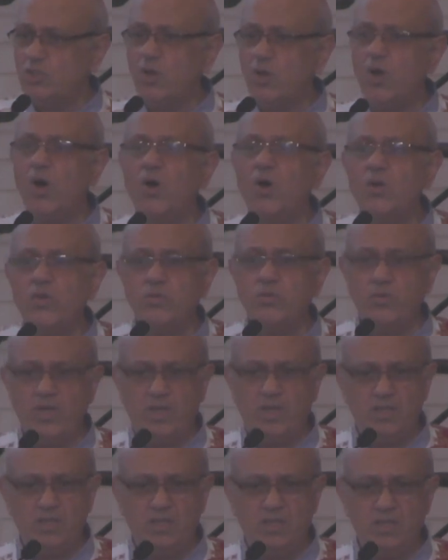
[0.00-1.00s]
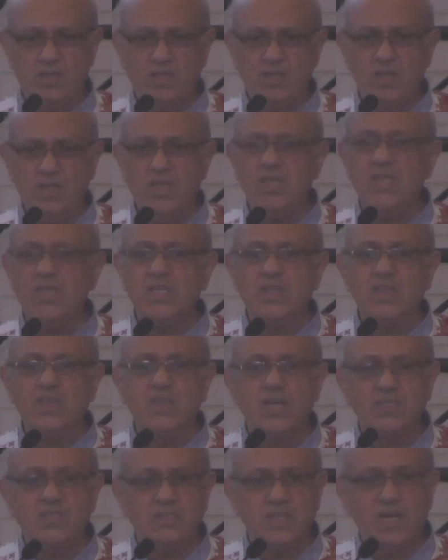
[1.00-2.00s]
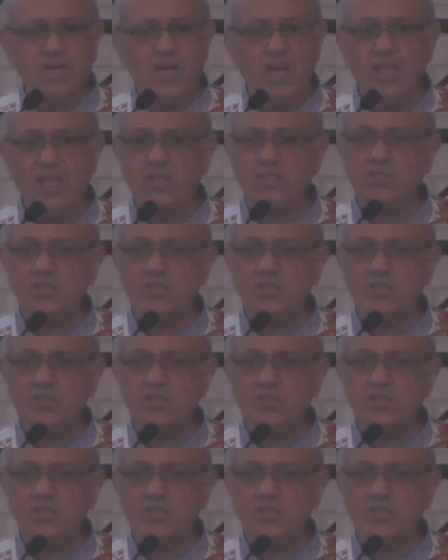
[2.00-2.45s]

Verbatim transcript: all the way. He doesn't let us